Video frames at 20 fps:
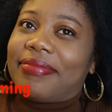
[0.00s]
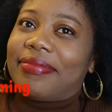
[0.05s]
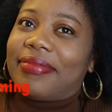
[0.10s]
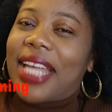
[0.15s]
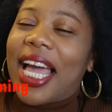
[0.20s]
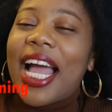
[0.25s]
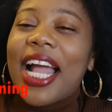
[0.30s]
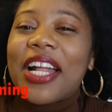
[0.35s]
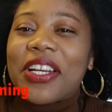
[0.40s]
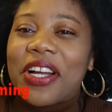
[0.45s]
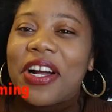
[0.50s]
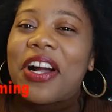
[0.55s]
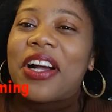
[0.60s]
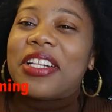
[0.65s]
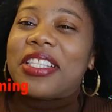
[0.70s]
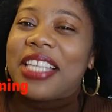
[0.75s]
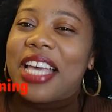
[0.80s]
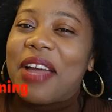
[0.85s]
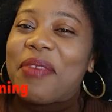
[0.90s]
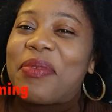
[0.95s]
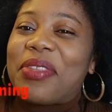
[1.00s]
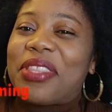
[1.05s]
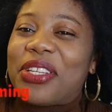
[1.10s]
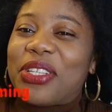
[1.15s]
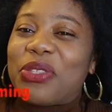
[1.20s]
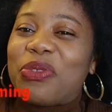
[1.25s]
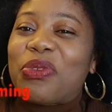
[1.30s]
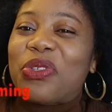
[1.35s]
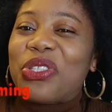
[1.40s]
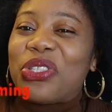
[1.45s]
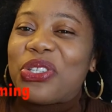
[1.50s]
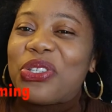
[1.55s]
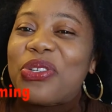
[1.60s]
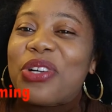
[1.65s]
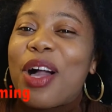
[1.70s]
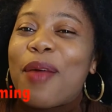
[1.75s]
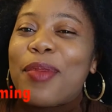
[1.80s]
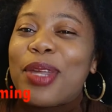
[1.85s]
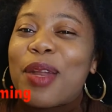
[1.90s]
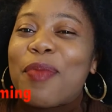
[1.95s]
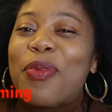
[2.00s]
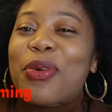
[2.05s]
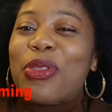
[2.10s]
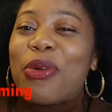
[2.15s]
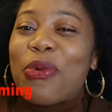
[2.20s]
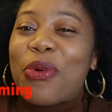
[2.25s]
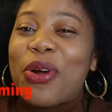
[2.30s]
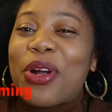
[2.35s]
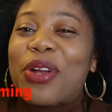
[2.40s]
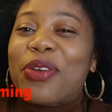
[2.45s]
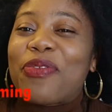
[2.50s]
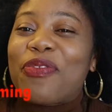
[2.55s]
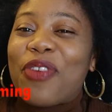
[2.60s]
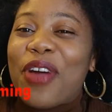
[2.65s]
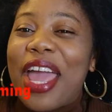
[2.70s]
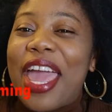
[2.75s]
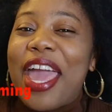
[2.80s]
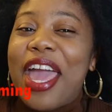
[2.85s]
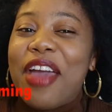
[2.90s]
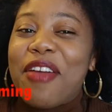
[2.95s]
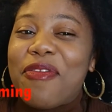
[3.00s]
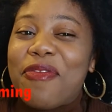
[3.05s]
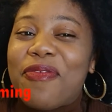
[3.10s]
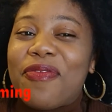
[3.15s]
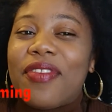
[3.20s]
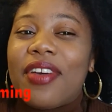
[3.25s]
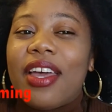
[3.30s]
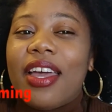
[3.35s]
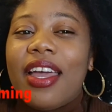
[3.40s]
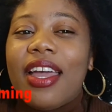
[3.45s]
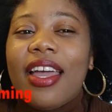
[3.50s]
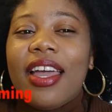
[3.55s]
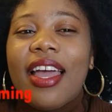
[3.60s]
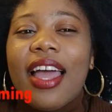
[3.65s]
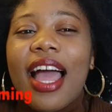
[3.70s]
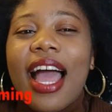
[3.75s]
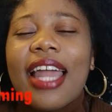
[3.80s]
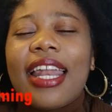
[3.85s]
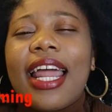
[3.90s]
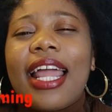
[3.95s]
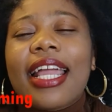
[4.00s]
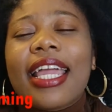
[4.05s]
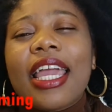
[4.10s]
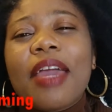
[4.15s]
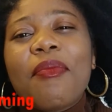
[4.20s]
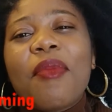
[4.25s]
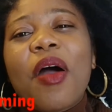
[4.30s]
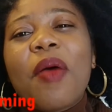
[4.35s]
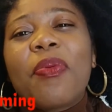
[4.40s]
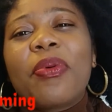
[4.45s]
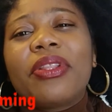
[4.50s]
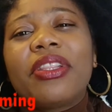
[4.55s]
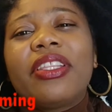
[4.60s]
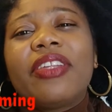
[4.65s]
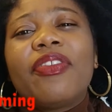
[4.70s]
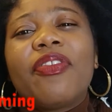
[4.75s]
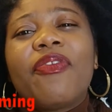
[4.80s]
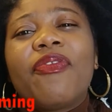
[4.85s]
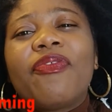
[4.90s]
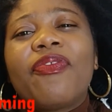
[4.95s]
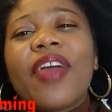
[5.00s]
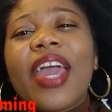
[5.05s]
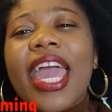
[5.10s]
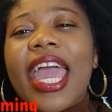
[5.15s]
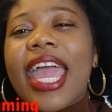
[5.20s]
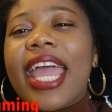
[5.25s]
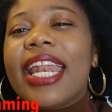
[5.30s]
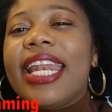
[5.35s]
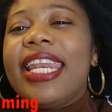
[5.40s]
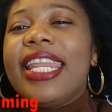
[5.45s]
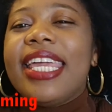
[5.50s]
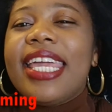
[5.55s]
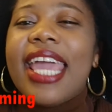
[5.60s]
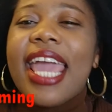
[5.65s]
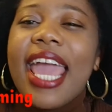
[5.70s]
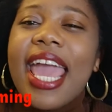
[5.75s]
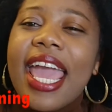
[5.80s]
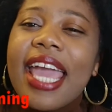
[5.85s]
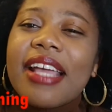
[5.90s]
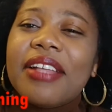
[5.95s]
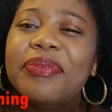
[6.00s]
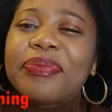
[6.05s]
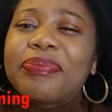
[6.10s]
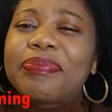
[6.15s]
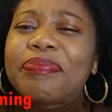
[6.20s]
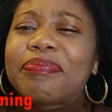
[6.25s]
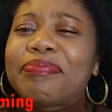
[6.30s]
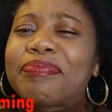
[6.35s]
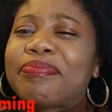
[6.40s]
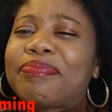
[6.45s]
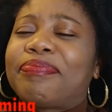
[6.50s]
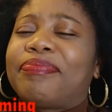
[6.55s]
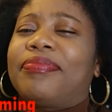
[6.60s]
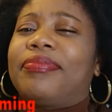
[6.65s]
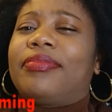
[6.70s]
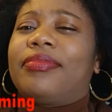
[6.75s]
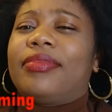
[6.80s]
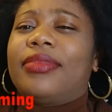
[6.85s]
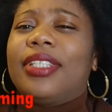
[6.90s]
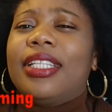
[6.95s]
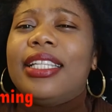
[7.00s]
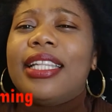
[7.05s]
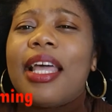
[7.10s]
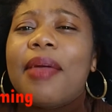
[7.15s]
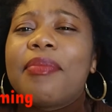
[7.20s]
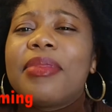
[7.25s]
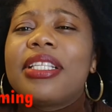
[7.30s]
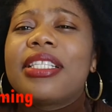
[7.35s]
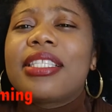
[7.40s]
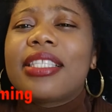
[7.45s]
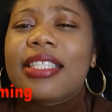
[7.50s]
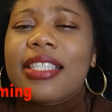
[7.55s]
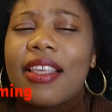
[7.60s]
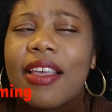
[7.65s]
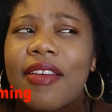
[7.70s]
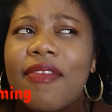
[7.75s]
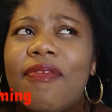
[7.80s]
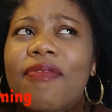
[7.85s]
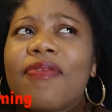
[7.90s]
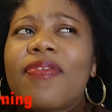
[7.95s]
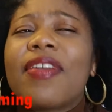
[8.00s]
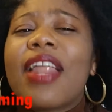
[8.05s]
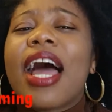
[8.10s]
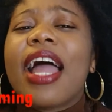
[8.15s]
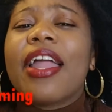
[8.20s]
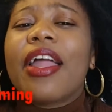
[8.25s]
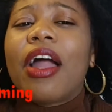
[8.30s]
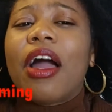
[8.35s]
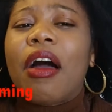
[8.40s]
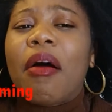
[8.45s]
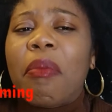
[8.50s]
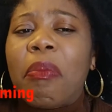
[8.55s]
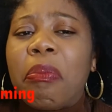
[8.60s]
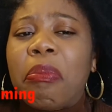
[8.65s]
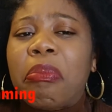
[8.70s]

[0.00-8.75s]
I had a hard time with this one too, coming up with a word for F. And I came up with felie. That means fly up.